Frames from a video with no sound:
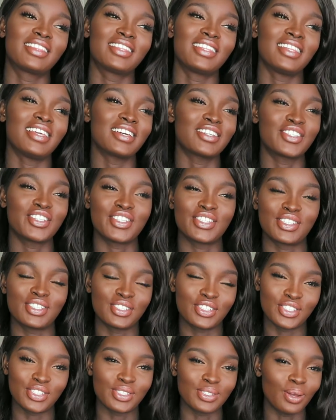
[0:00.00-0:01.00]
the lectures
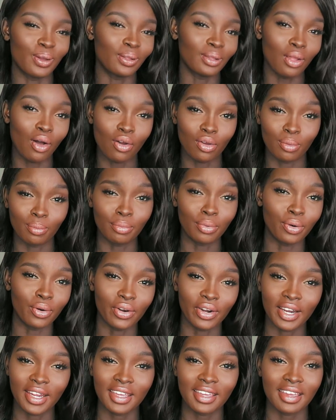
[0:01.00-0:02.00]
are just so long and
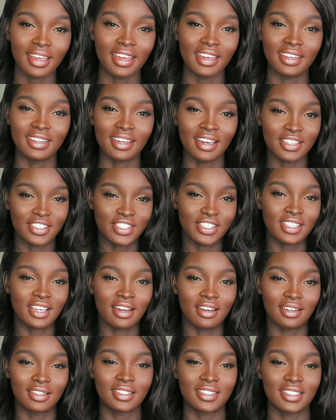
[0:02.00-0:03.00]
boring and I just
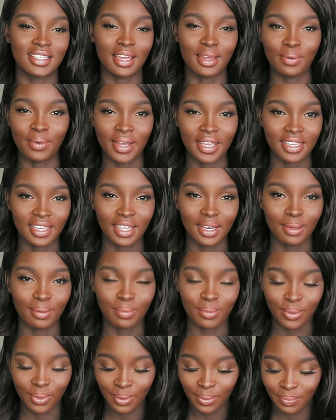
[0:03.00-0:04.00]
can't stay awake
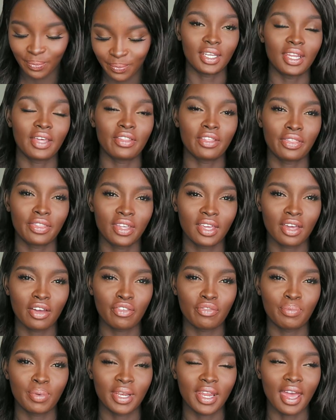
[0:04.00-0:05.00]
anymore. Another thing
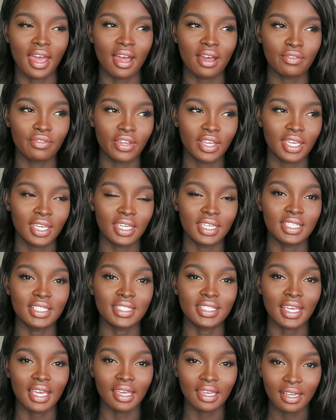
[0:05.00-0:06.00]
I've been having
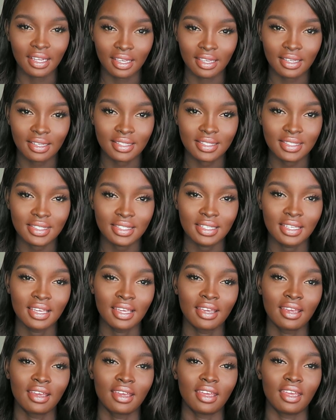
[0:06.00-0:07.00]
is headaches.
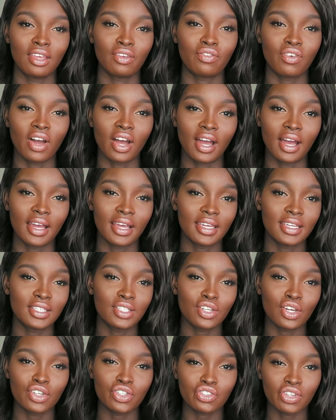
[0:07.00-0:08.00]
If I
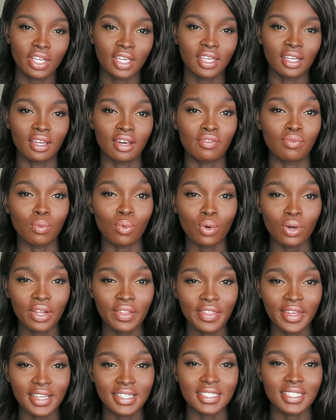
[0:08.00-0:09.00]
don't drink enough
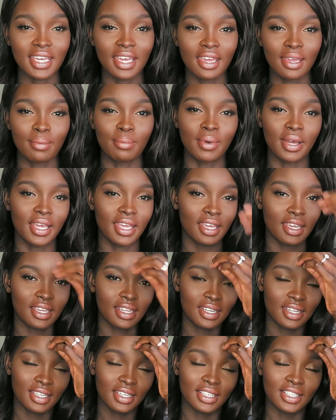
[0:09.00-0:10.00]
water that day, my
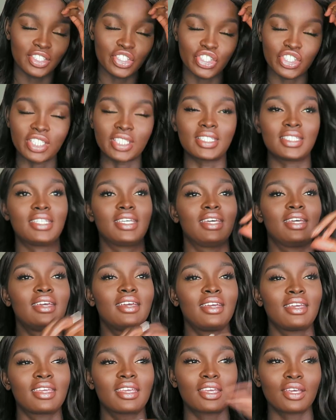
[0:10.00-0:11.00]
head, it just
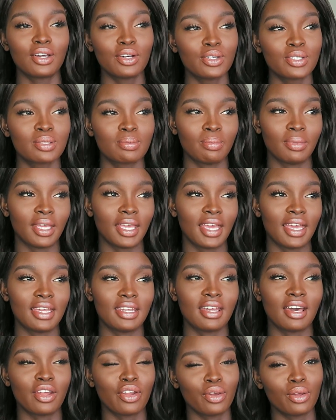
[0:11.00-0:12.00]
kills me,
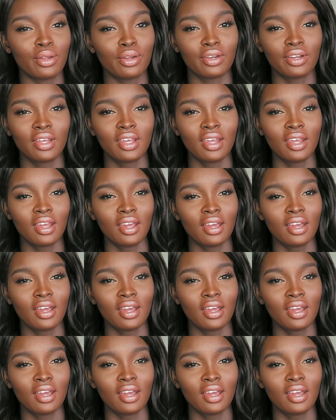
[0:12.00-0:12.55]
and I